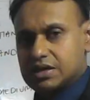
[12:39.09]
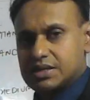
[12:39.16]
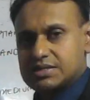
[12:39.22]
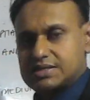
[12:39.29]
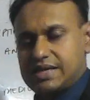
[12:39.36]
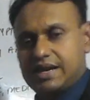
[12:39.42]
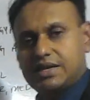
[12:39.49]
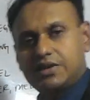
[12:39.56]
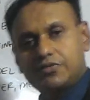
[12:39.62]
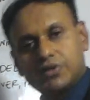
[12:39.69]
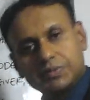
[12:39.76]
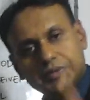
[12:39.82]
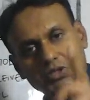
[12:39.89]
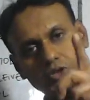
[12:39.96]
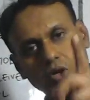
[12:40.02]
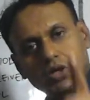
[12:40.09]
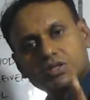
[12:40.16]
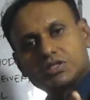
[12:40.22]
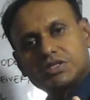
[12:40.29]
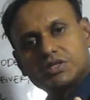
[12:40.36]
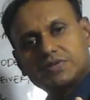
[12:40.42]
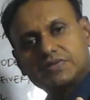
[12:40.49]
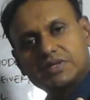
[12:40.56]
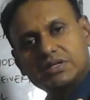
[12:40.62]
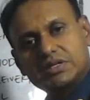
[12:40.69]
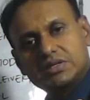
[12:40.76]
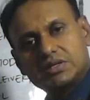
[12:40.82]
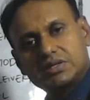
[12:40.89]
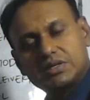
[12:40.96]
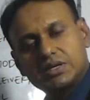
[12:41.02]
Sender will be Dawn
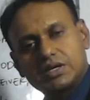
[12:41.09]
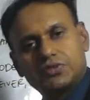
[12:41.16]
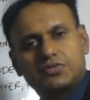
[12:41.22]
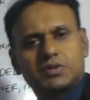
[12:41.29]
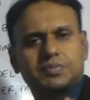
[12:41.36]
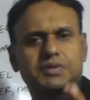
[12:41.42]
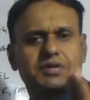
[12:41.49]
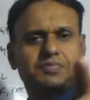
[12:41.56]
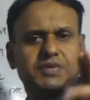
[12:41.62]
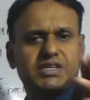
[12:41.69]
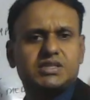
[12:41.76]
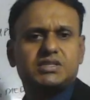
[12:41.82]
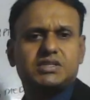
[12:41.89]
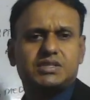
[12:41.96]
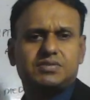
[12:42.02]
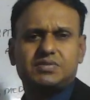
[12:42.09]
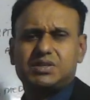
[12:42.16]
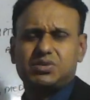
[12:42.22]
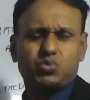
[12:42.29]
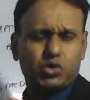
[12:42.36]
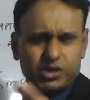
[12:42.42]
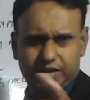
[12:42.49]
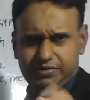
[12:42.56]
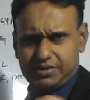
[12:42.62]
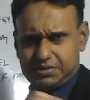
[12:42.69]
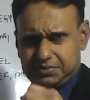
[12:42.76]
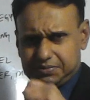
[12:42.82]
TV, it will be PTV, whatever.